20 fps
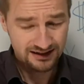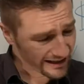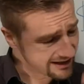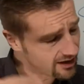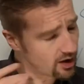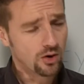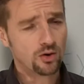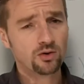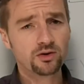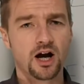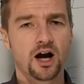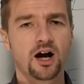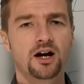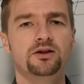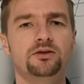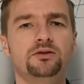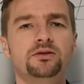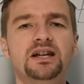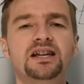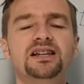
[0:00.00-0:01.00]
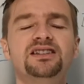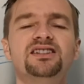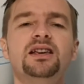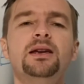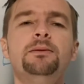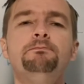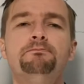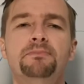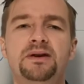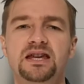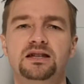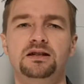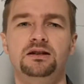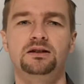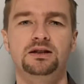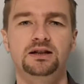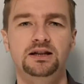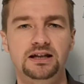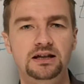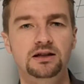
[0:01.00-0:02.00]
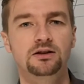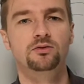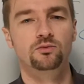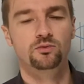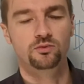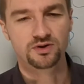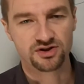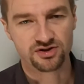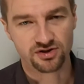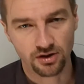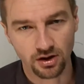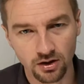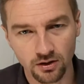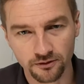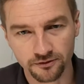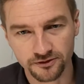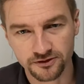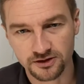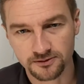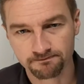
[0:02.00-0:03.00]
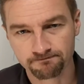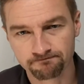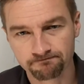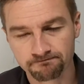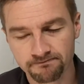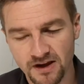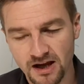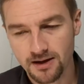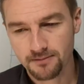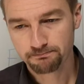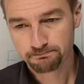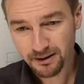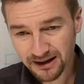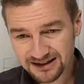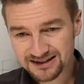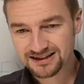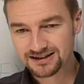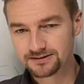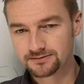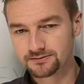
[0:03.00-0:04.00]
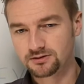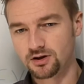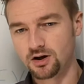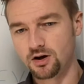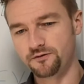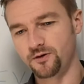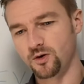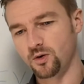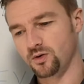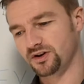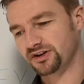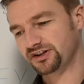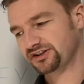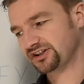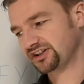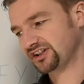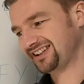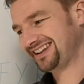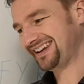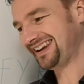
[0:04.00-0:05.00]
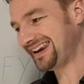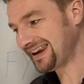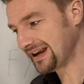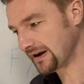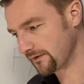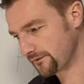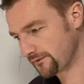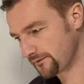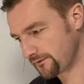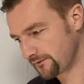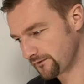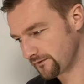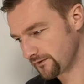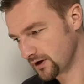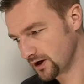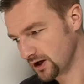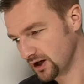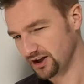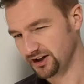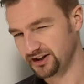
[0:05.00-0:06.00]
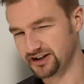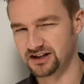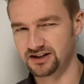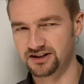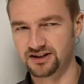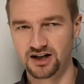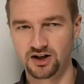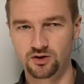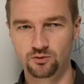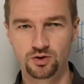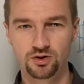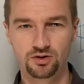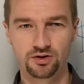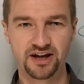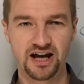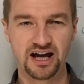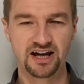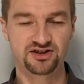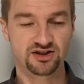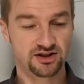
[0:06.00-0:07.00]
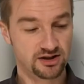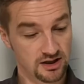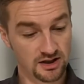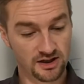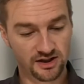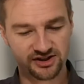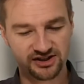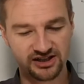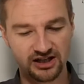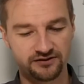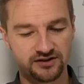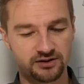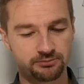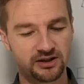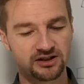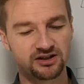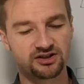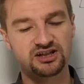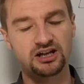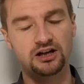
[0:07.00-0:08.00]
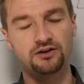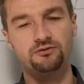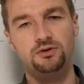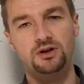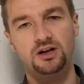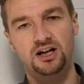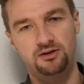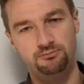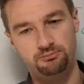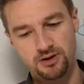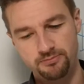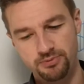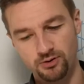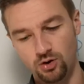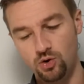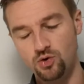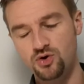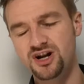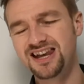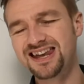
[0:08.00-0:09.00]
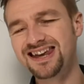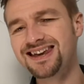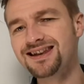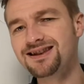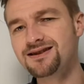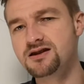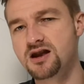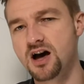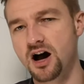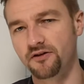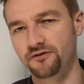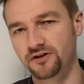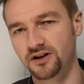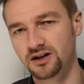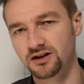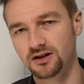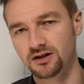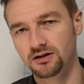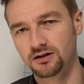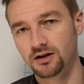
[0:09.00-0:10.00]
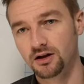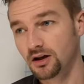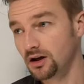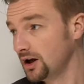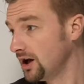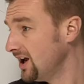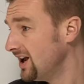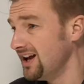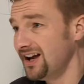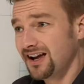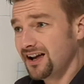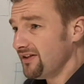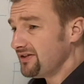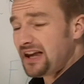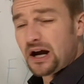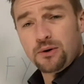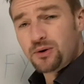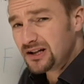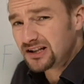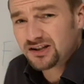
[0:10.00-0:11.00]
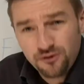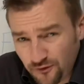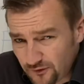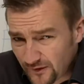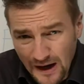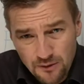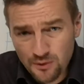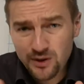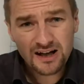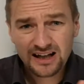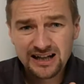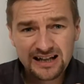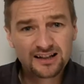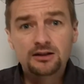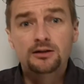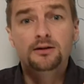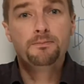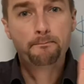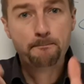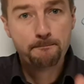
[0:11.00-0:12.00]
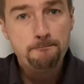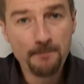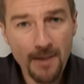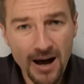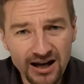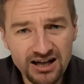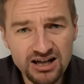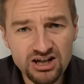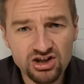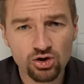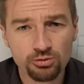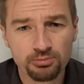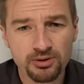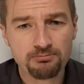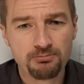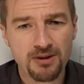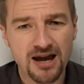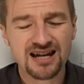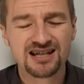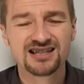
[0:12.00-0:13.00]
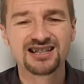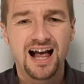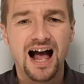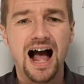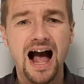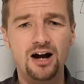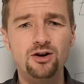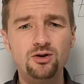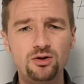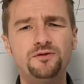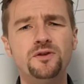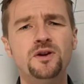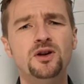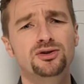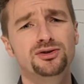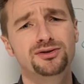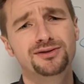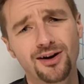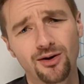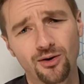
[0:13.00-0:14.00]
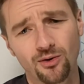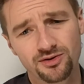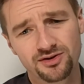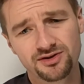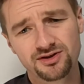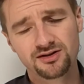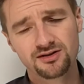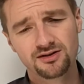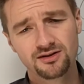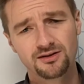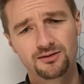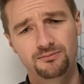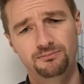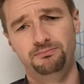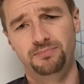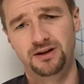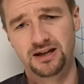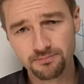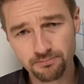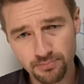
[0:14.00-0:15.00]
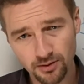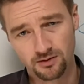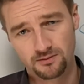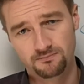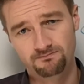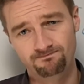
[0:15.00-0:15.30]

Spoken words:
Then all the hunger is immediately resolved. But, of course, if the entire world has self-dependent, self-reliant people who need nothing, there is very little money to be made out of those people.